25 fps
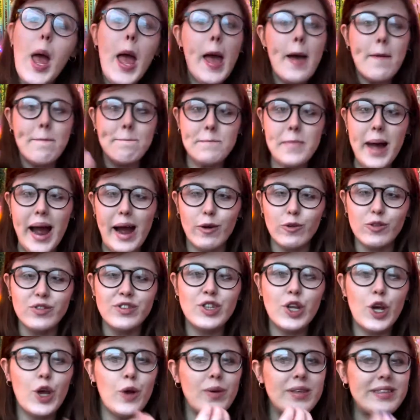
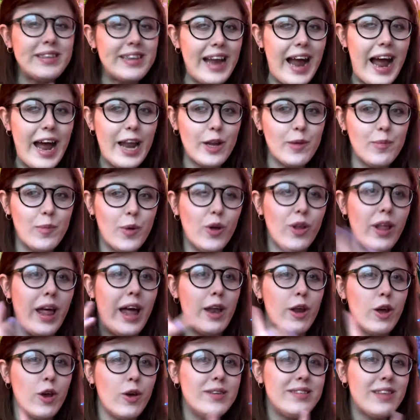Mouse, who is an animal
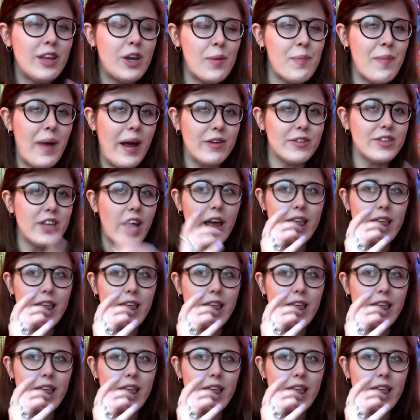and who isn't a mouse.